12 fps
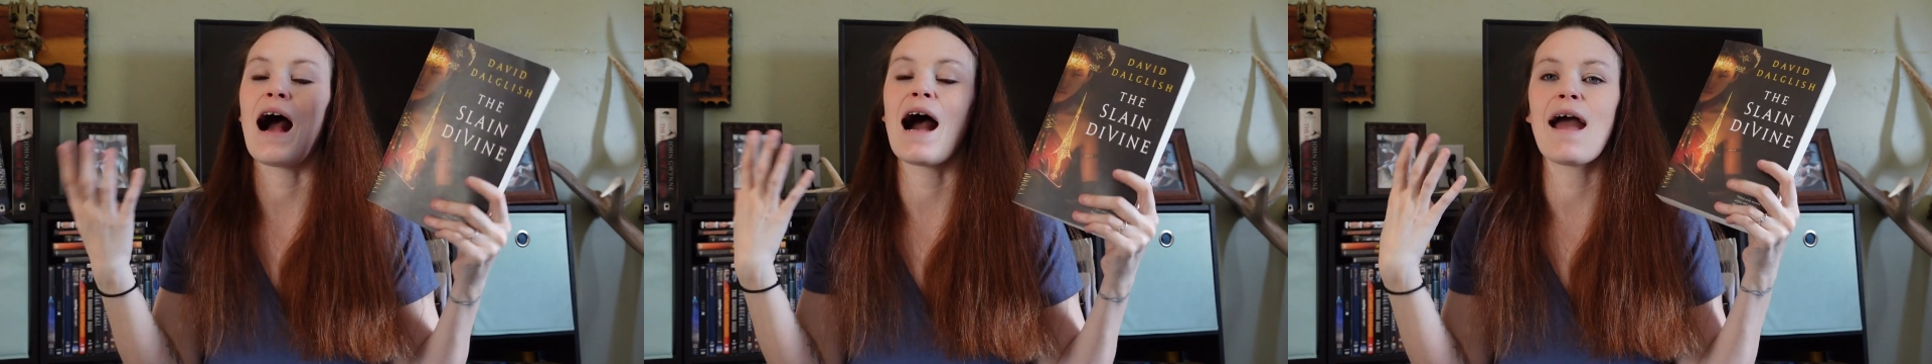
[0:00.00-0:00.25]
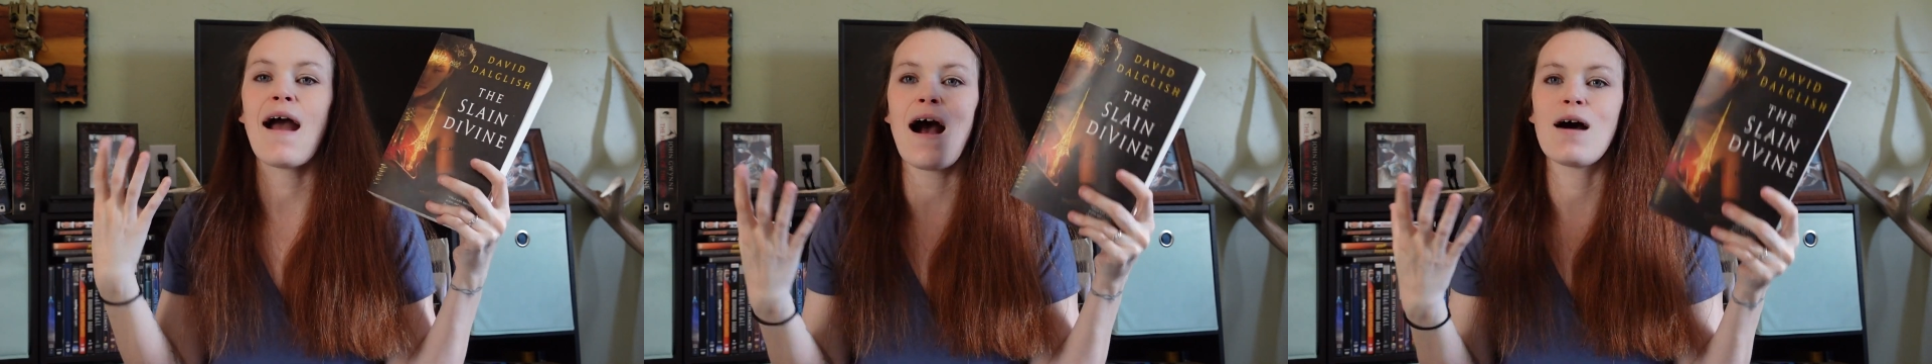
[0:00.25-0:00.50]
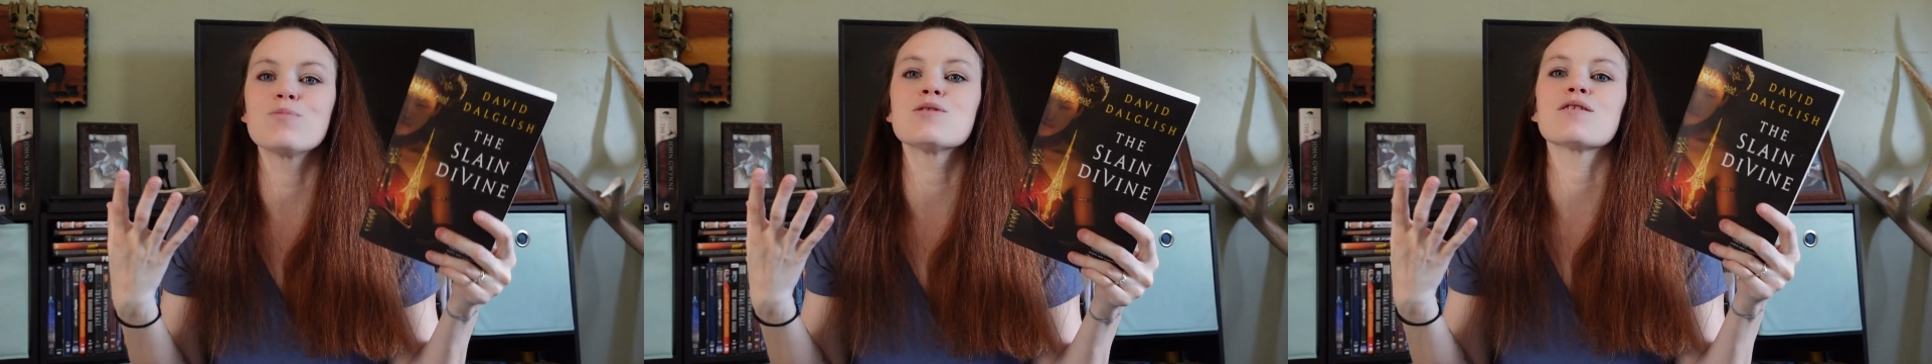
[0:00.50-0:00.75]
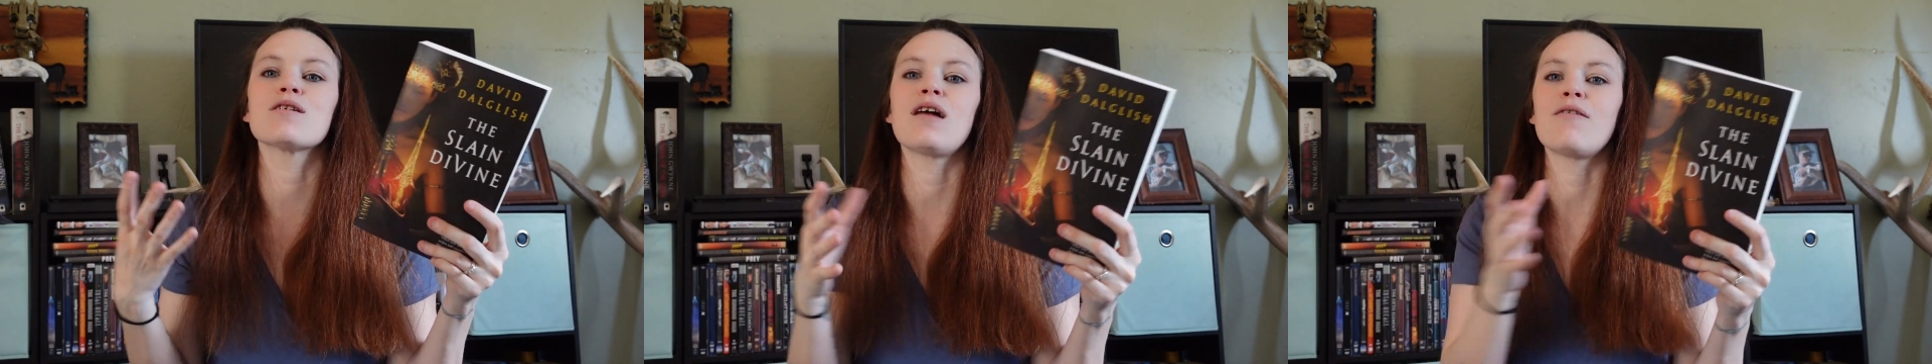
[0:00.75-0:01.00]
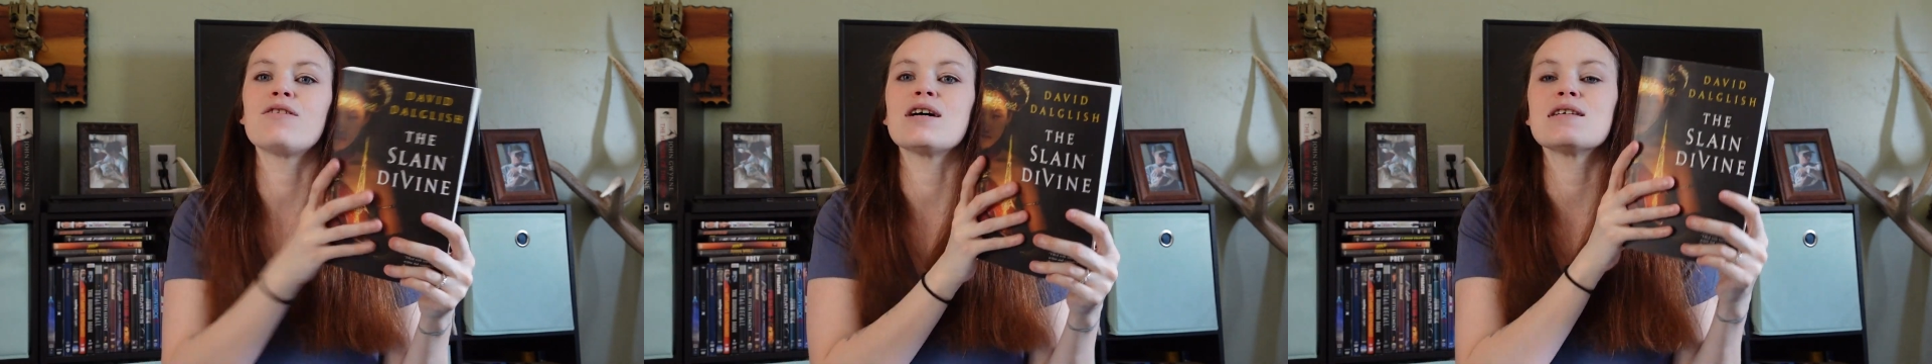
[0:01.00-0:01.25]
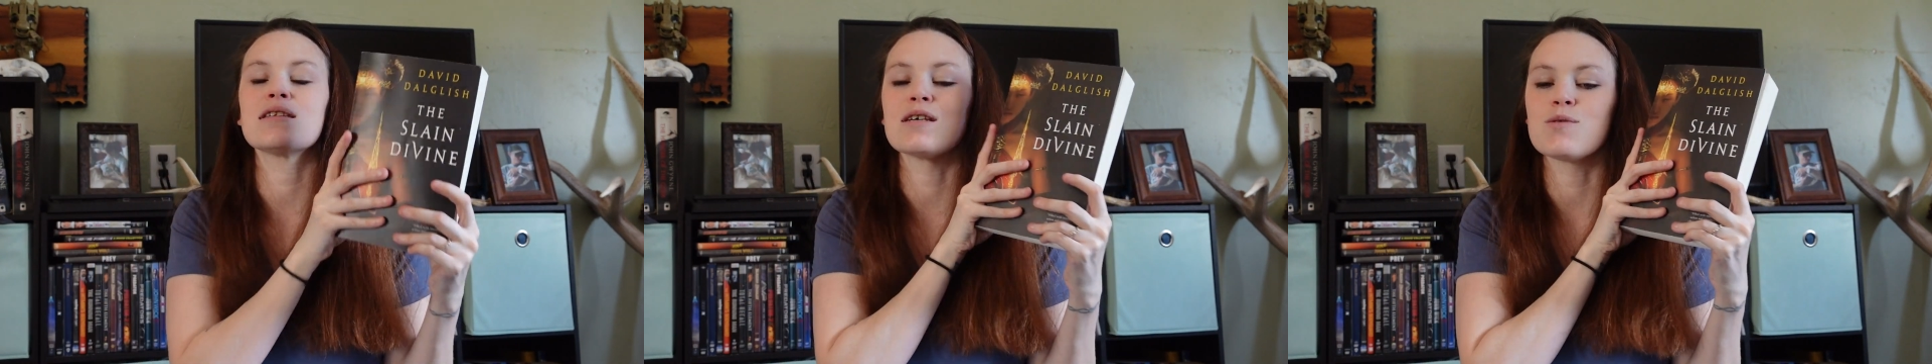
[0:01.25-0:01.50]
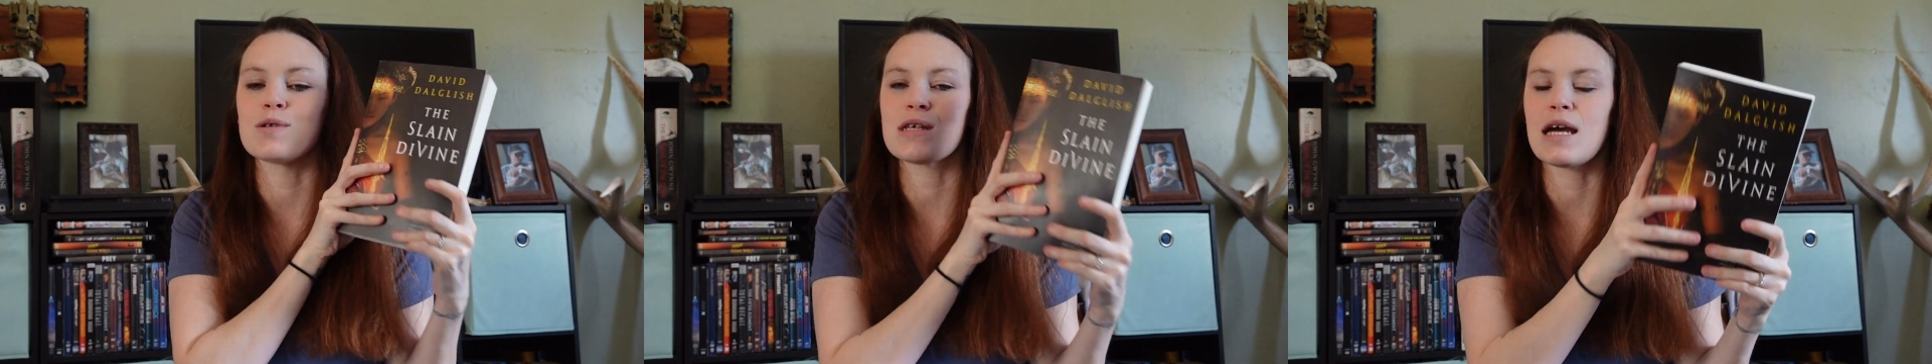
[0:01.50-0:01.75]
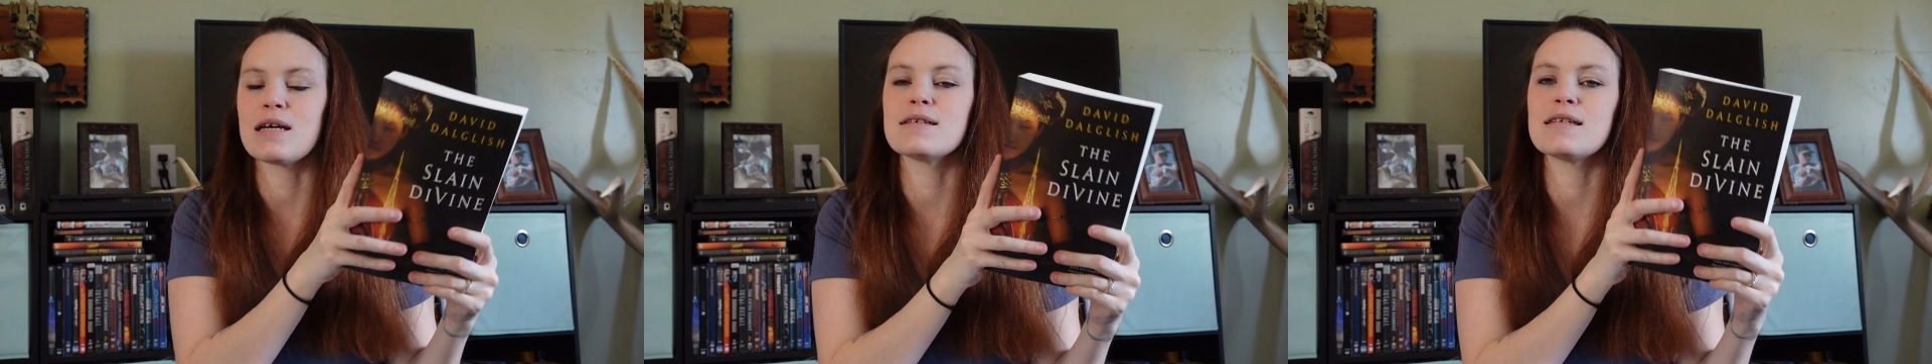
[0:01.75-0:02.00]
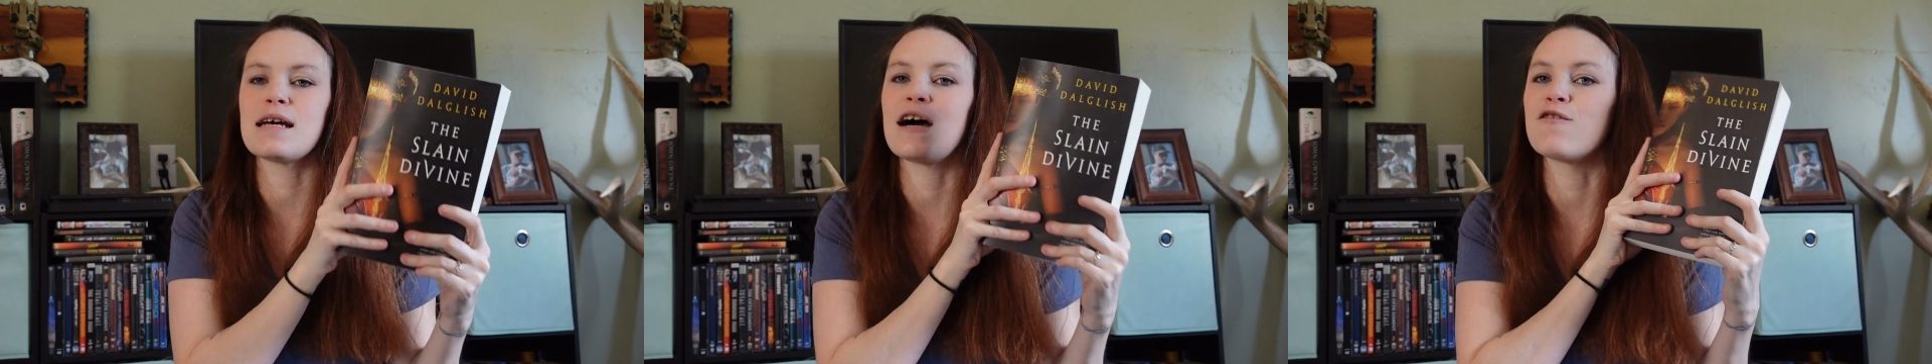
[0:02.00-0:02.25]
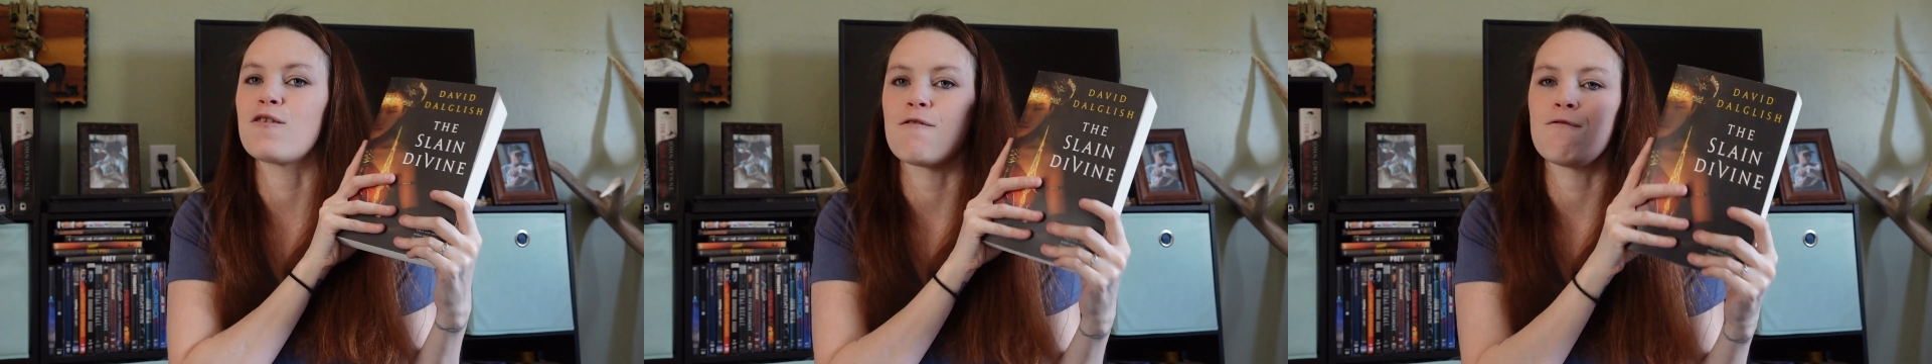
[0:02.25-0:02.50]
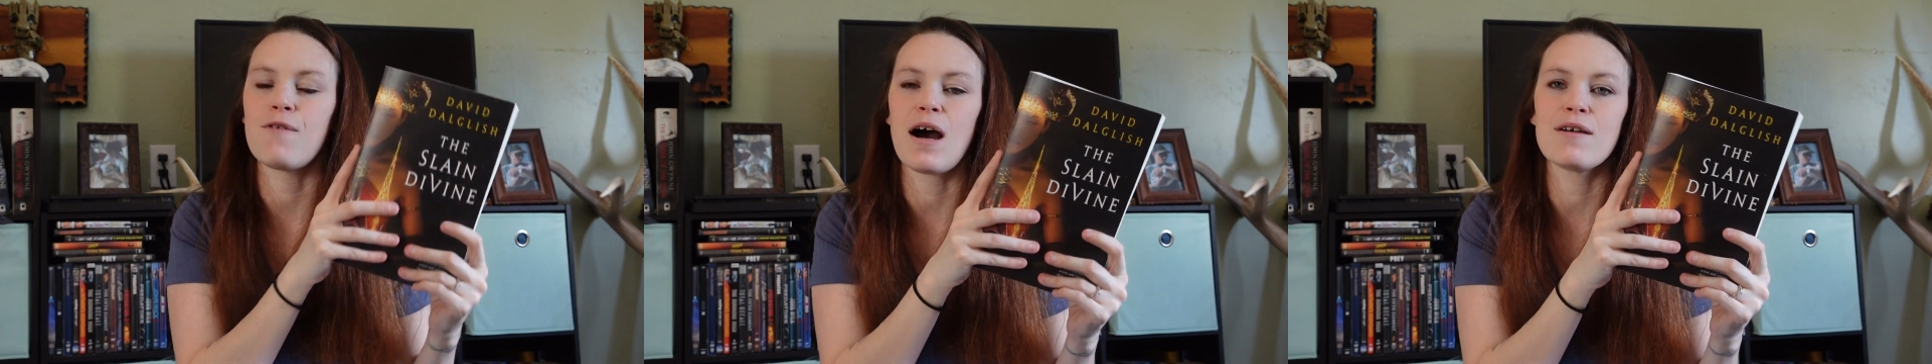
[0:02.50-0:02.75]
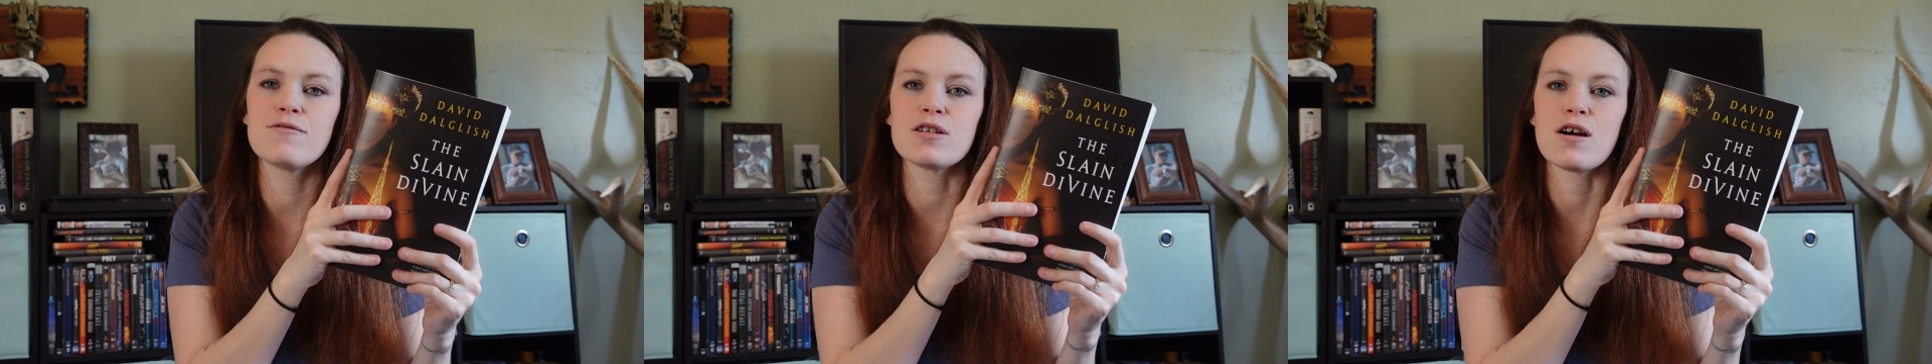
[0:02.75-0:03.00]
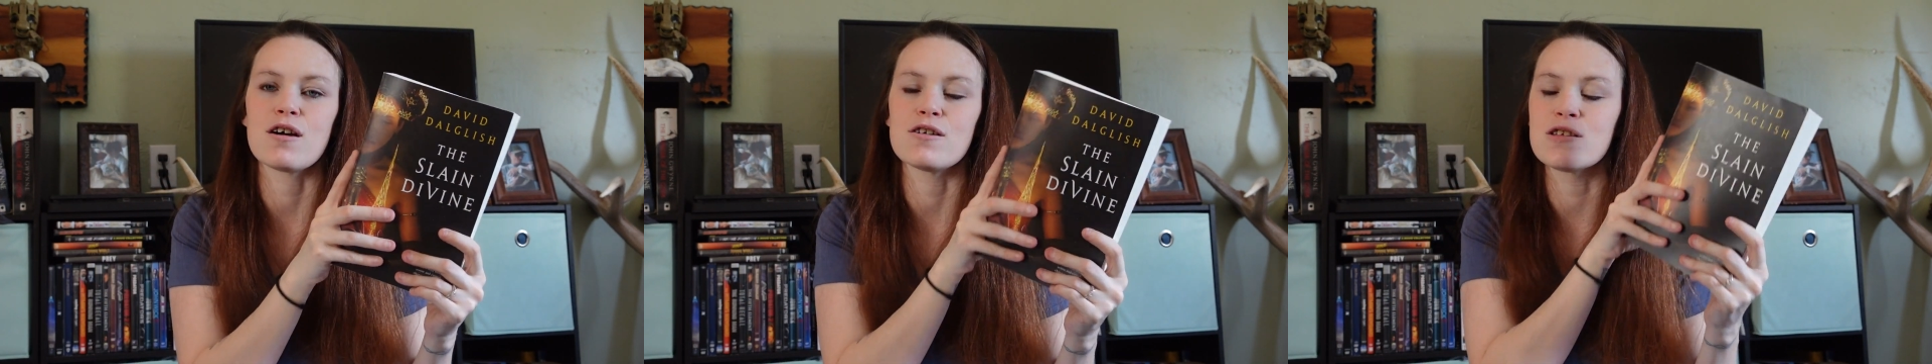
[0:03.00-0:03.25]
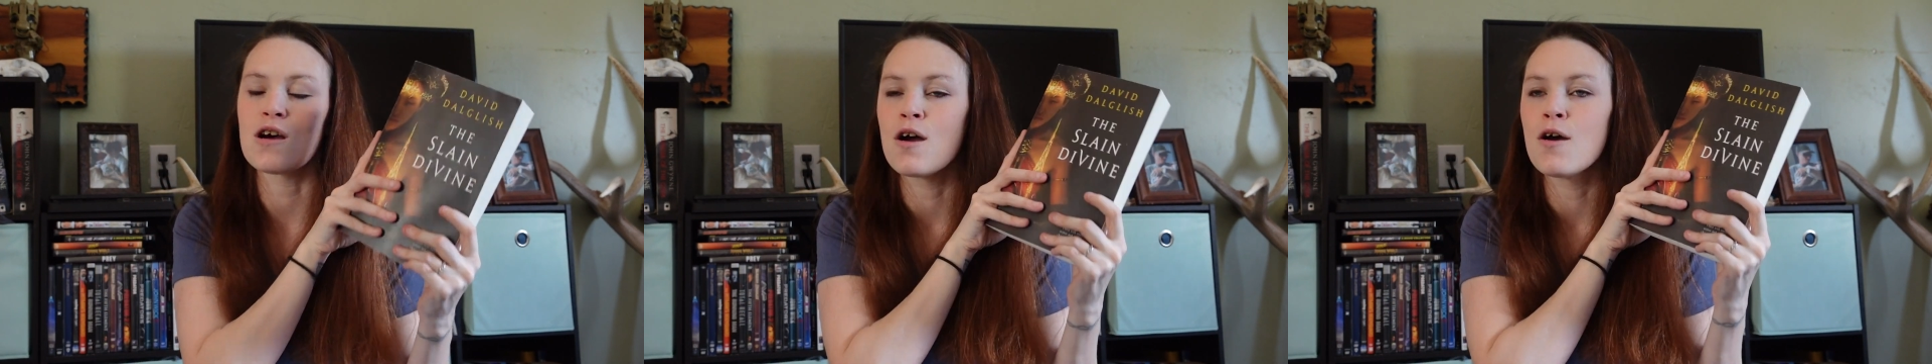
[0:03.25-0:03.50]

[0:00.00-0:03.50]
I absolutely love this. This was hands down 5 stars.